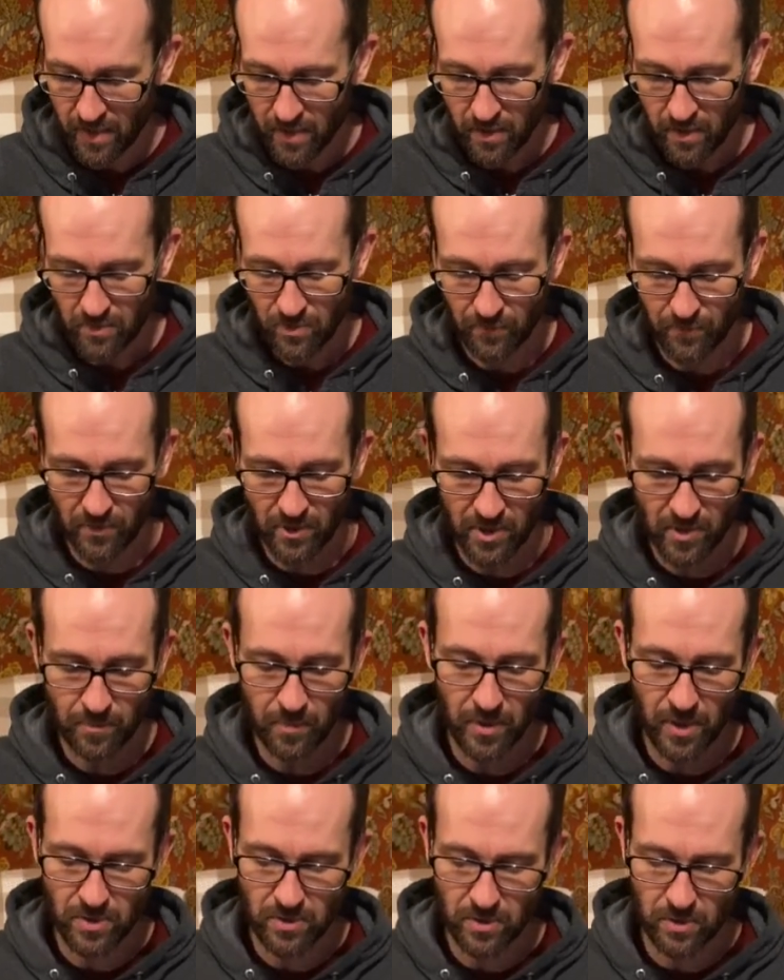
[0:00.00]
So for this
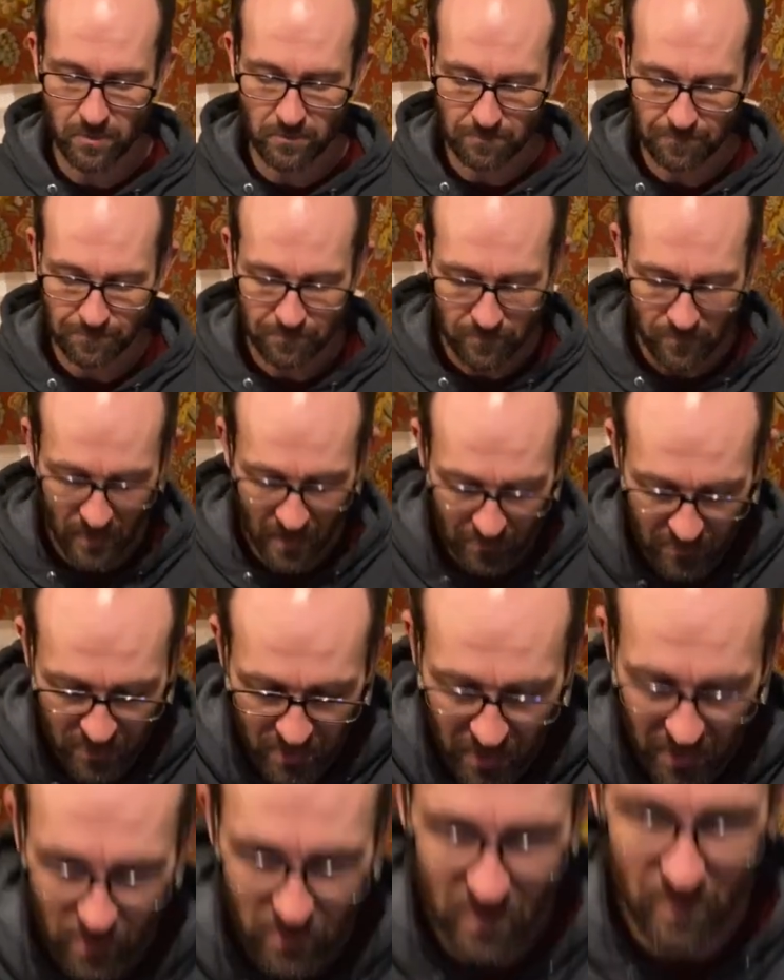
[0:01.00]
puzzle, I'm just
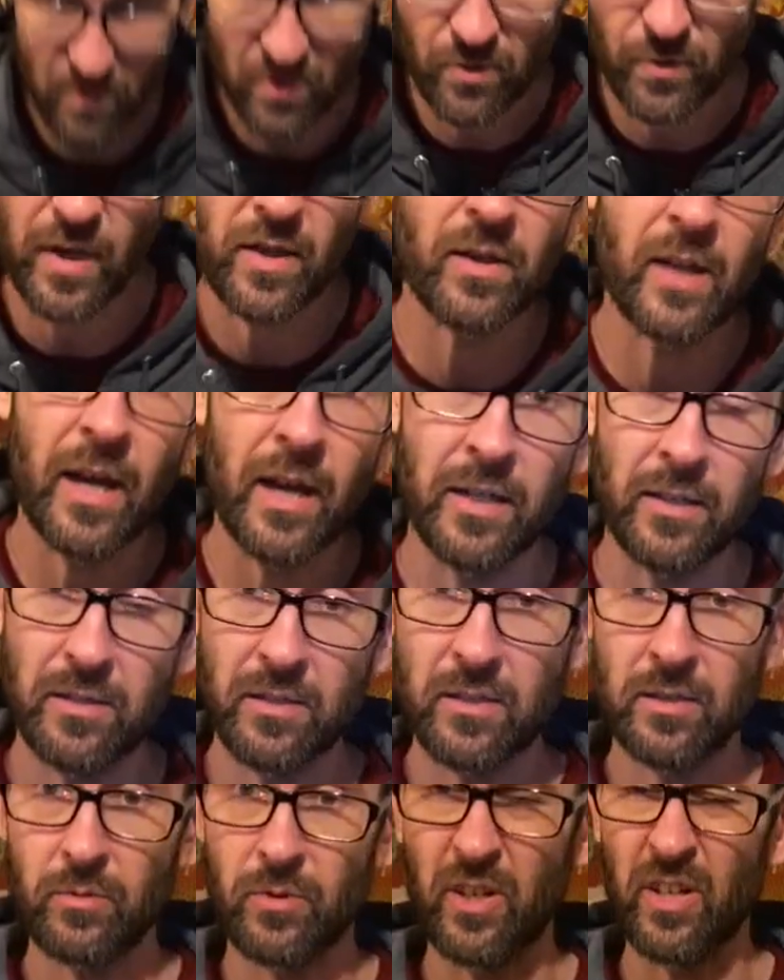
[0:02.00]
going to use some straight
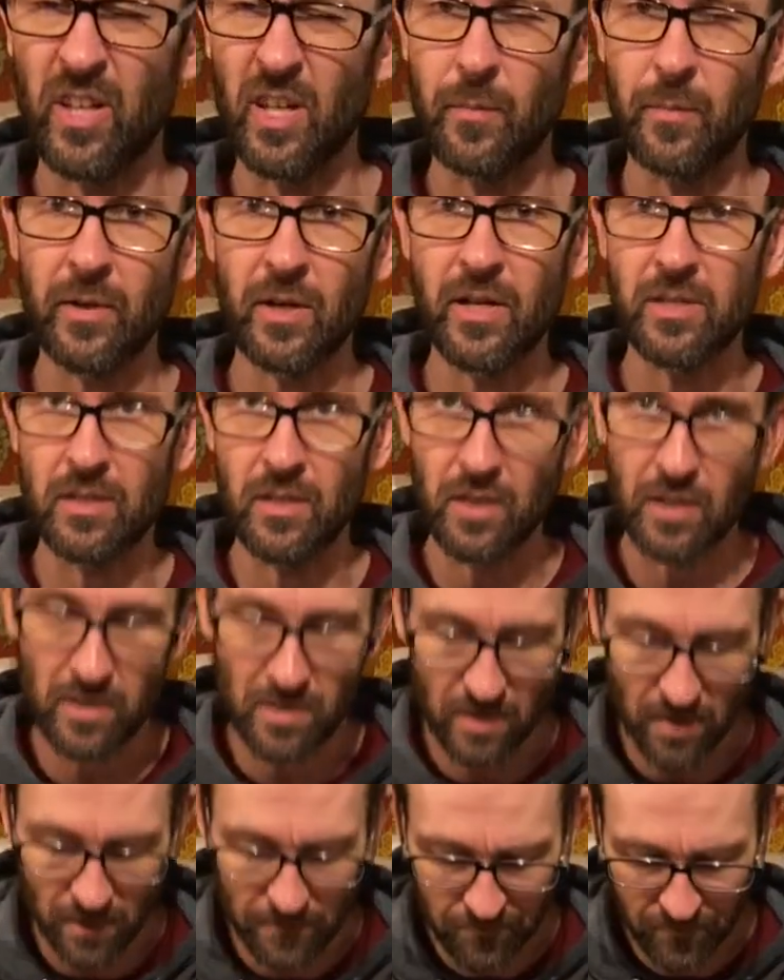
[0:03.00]
lines. We're going to keep it nice and
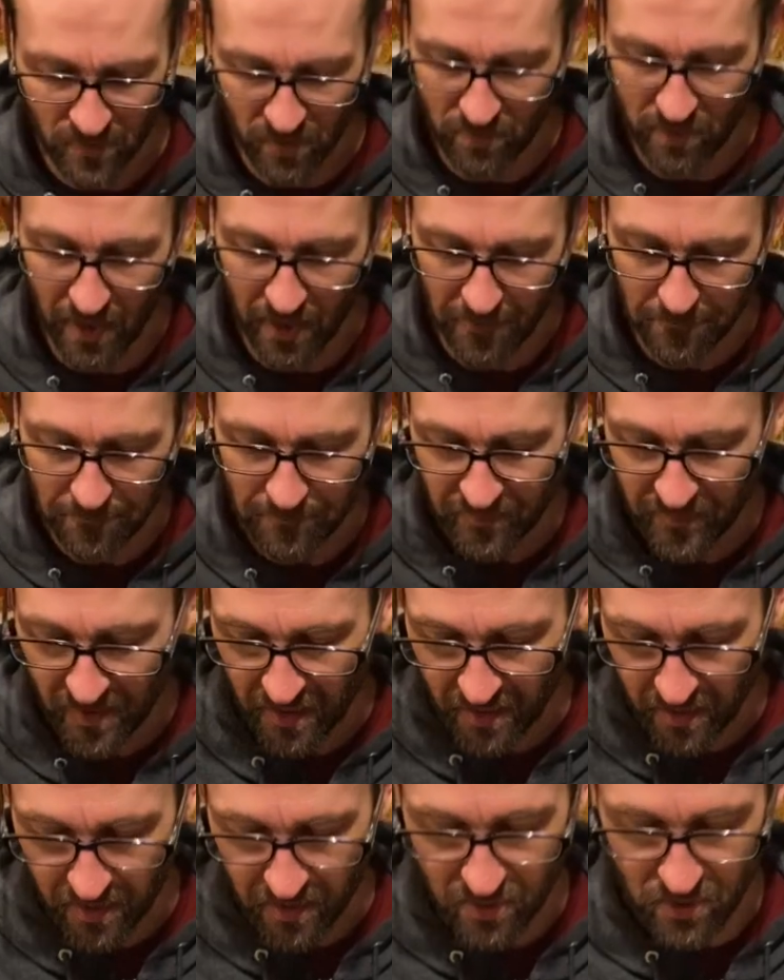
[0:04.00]
easy, okay?
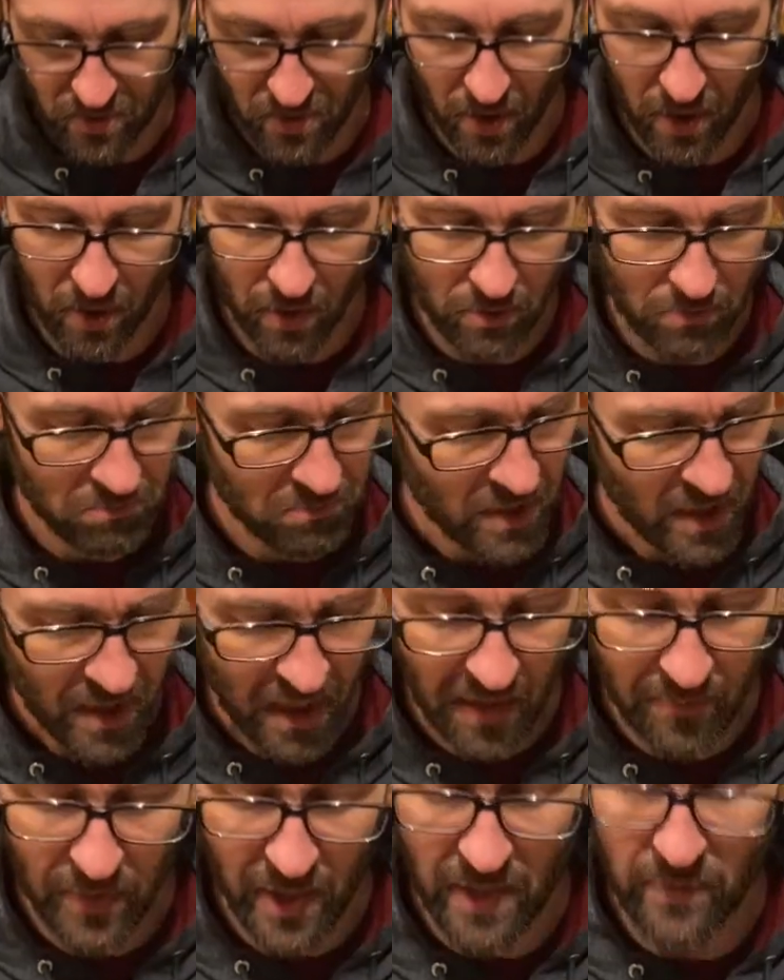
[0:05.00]
So
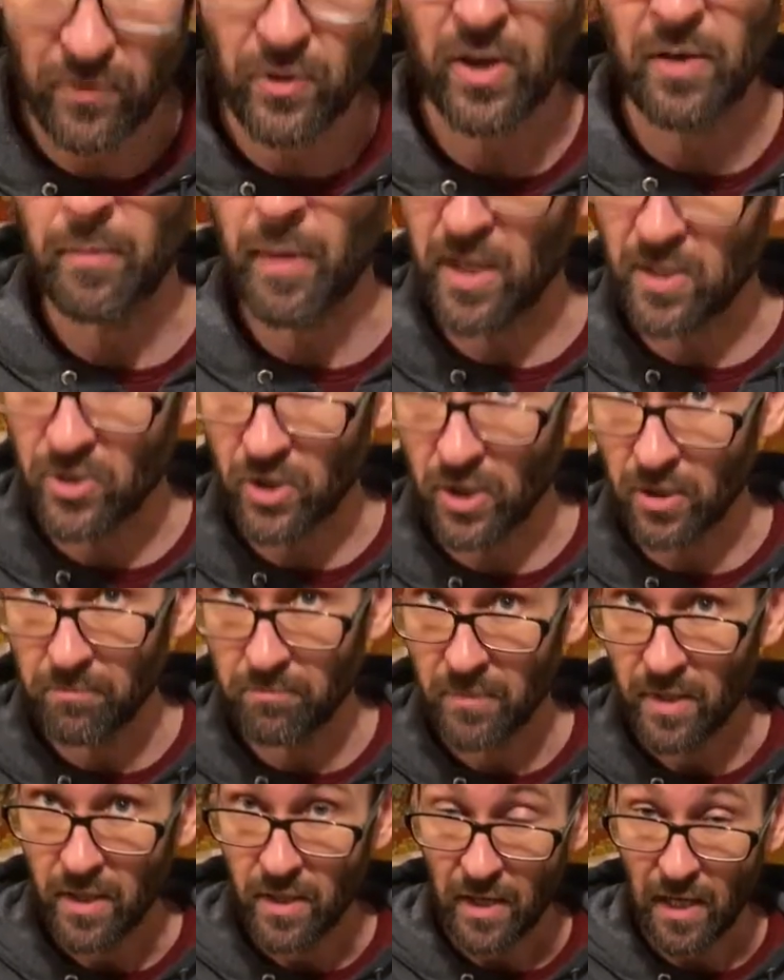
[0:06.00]
I'm not even going to measure.
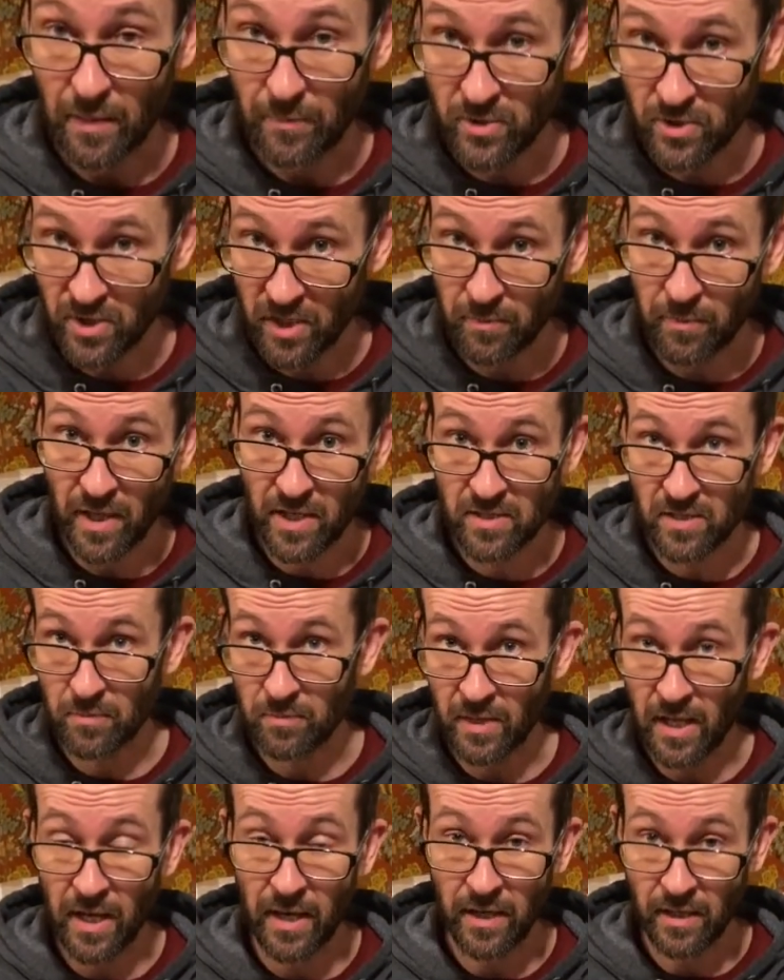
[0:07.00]
I'm just going to make some
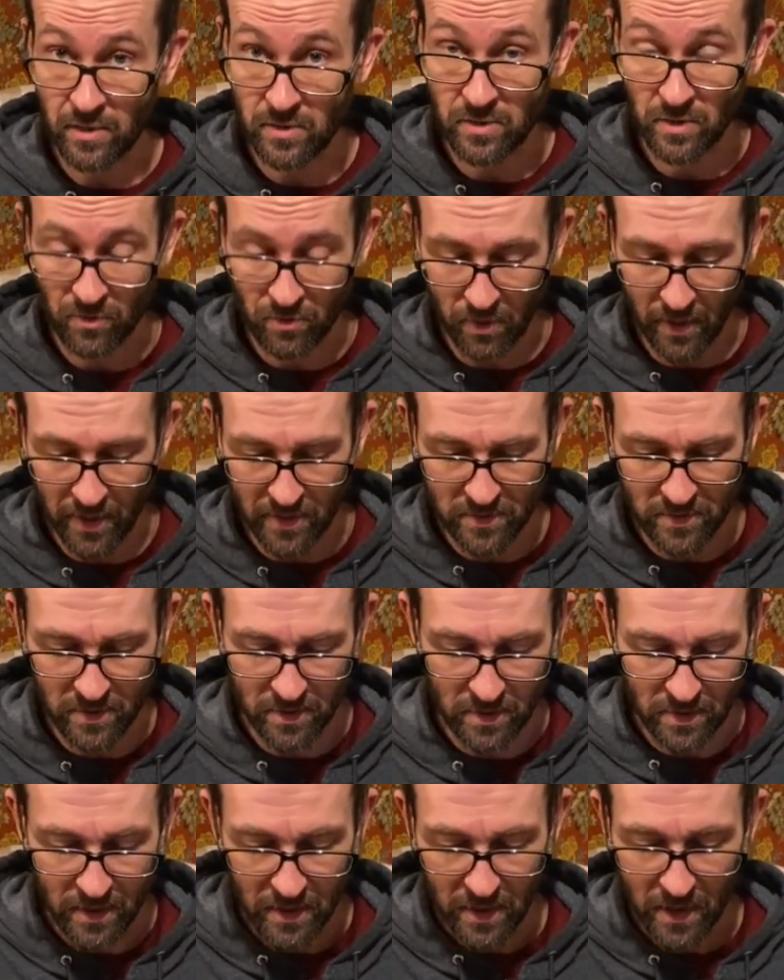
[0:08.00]
lines across
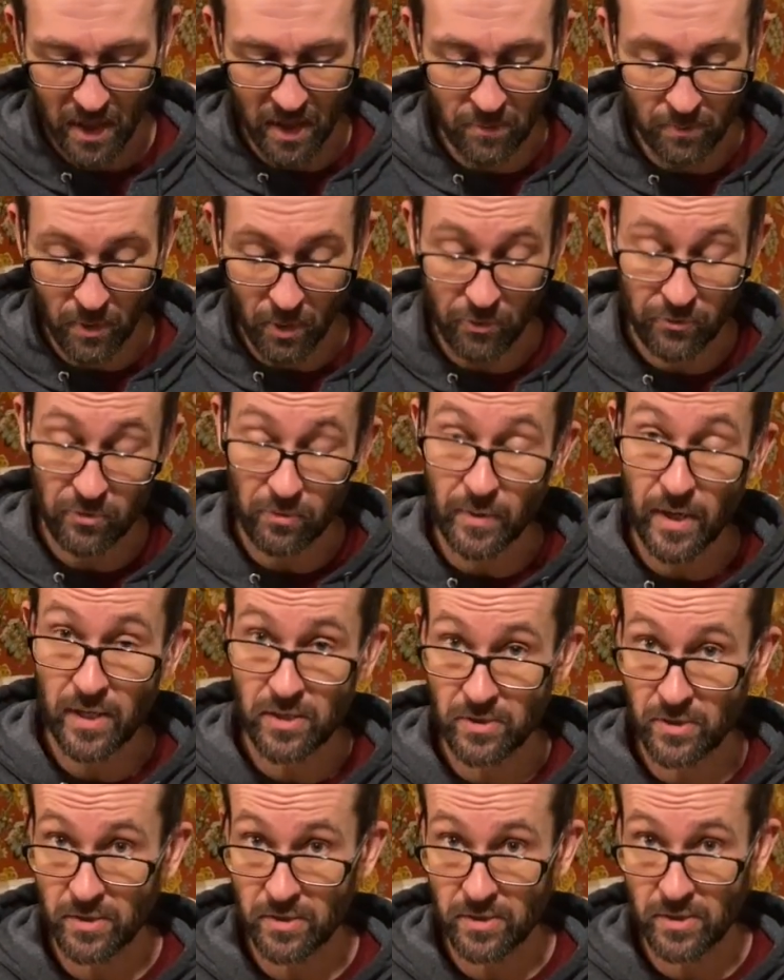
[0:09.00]
in both
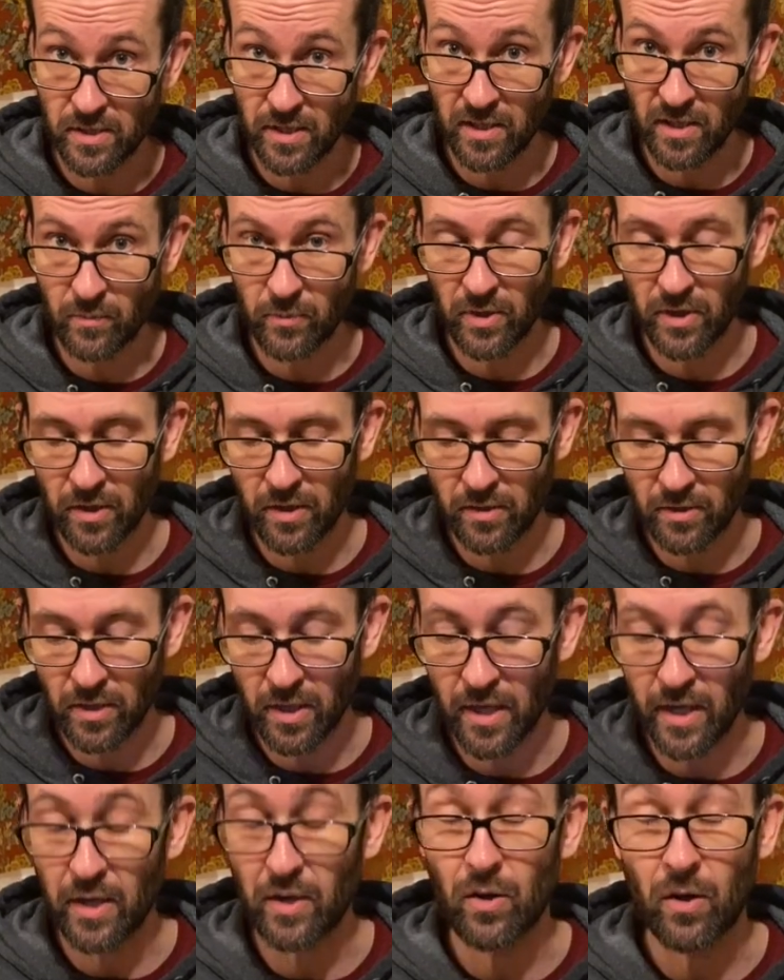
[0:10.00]
directions, and then we're going to
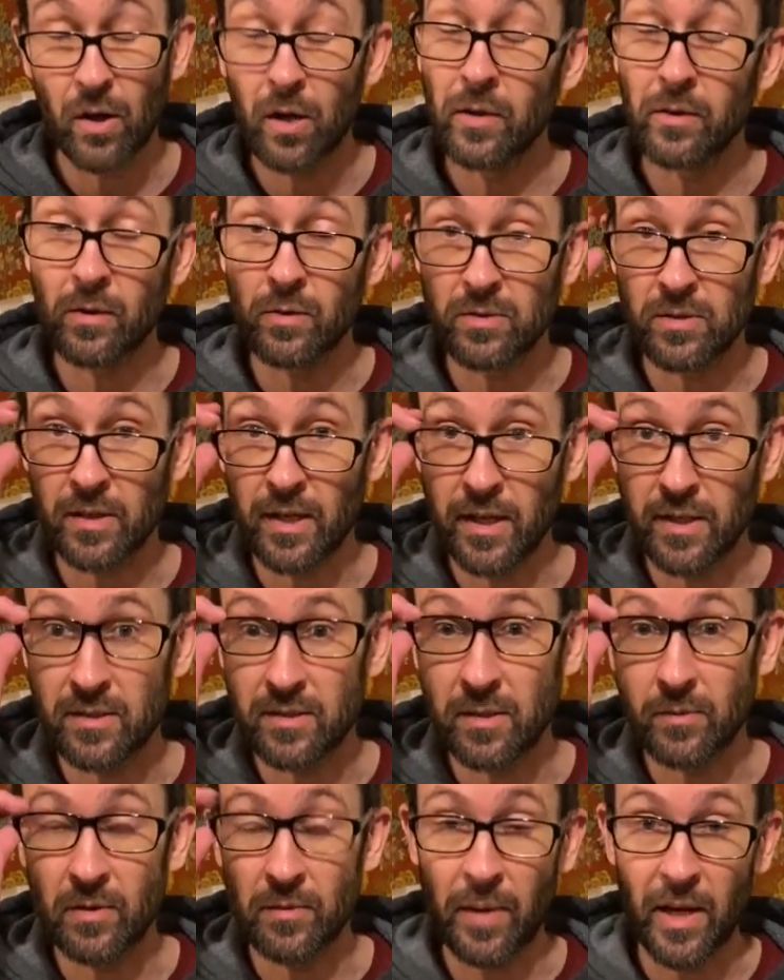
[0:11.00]
cut on those lines
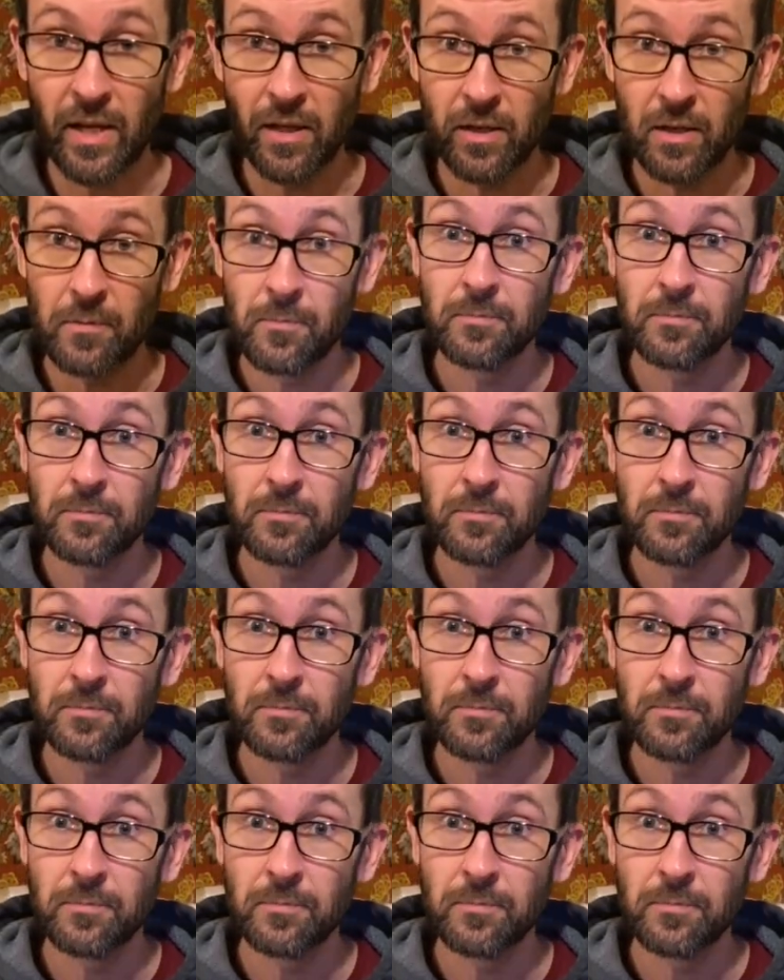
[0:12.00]
that we make.